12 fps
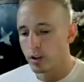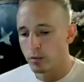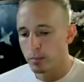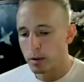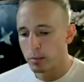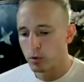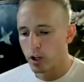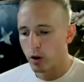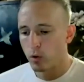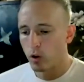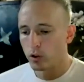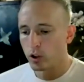people go
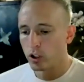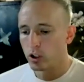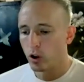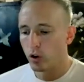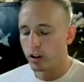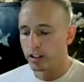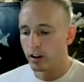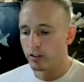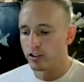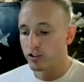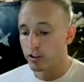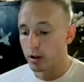on a lot in our
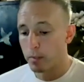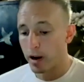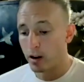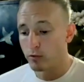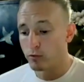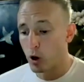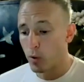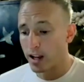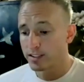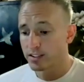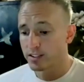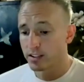industry about
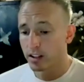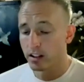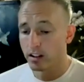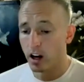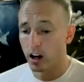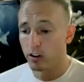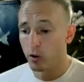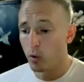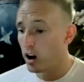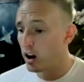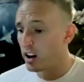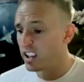ROAS and
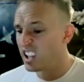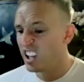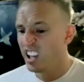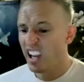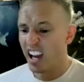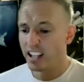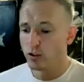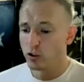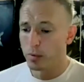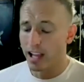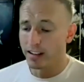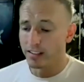ROI, and you should be
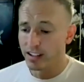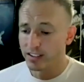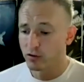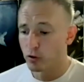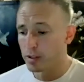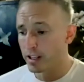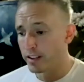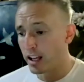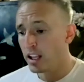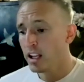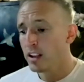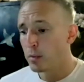getting this, you should be getting that.
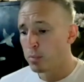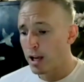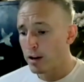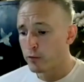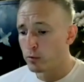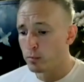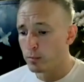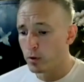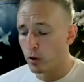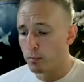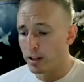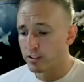The platform
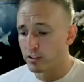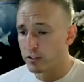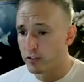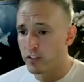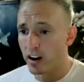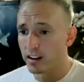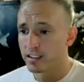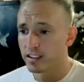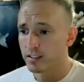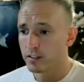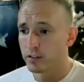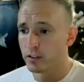on Meta is fucked
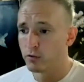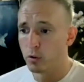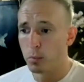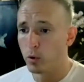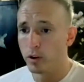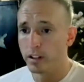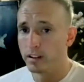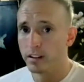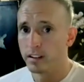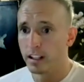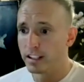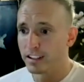for reporting.
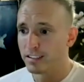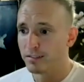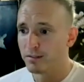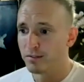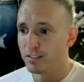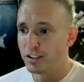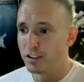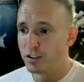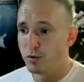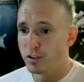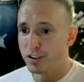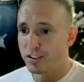Like,
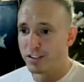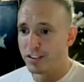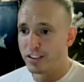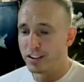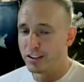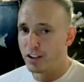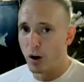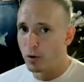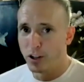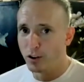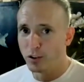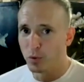no one
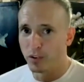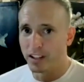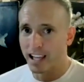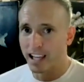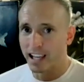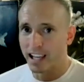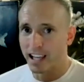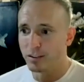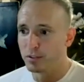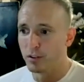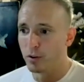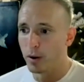knows what they're getting in terms
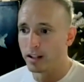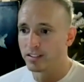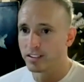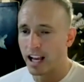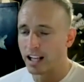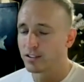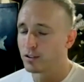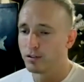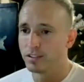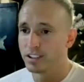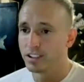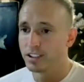of ROAS at all.
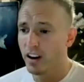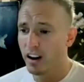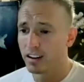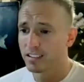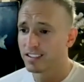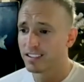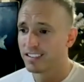It's fucked.